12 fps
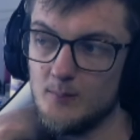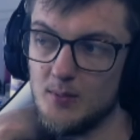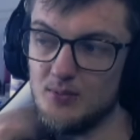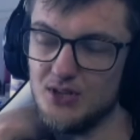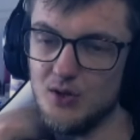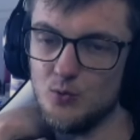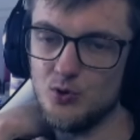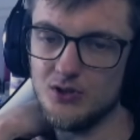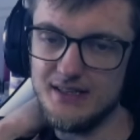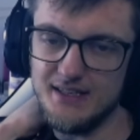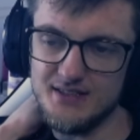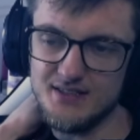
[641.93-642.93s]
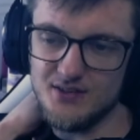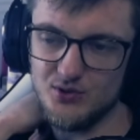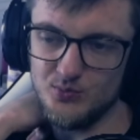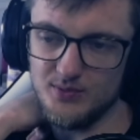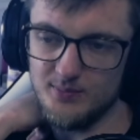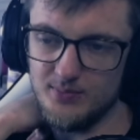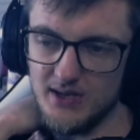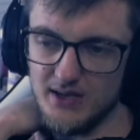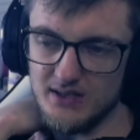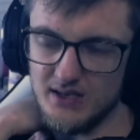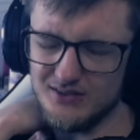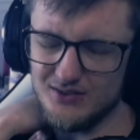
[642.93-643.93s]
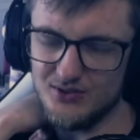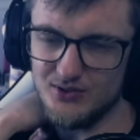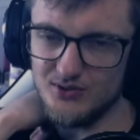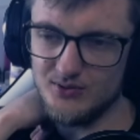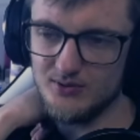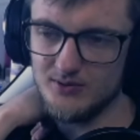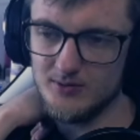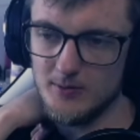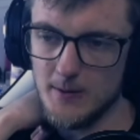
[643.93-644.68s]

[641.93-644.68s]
maybe they want Lee Sin to be played, I don't know.